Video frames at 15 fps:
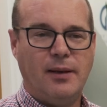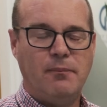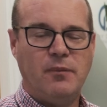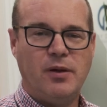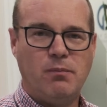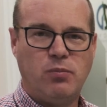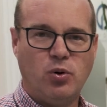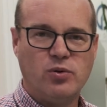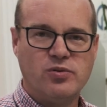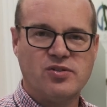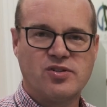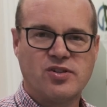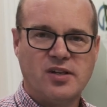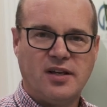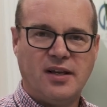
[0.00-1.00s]

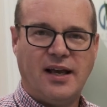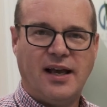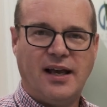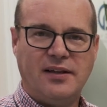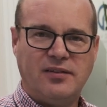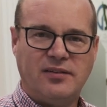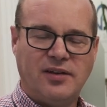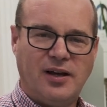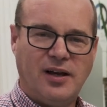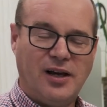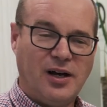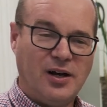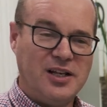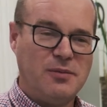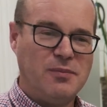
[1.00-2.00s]
important and
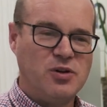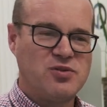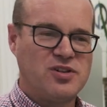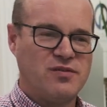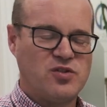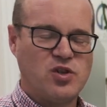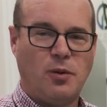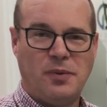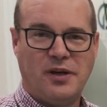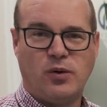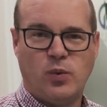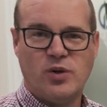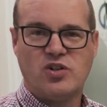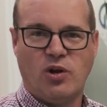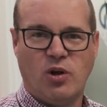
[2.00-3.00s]
highly emotive topic
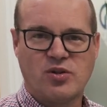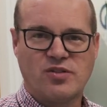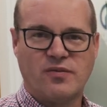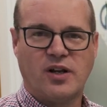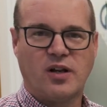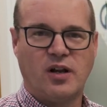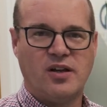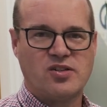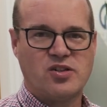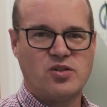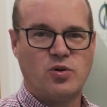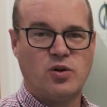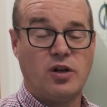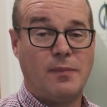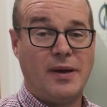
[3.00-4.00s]
which lots of our clients are
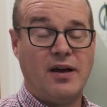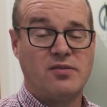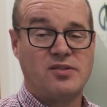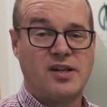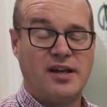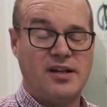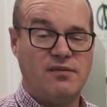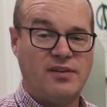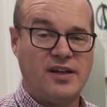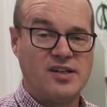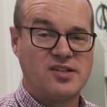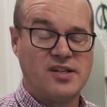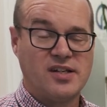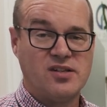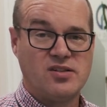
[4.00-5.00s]
talking about and
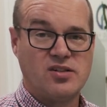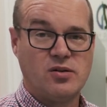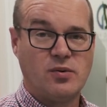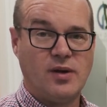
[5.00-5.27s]
investing into,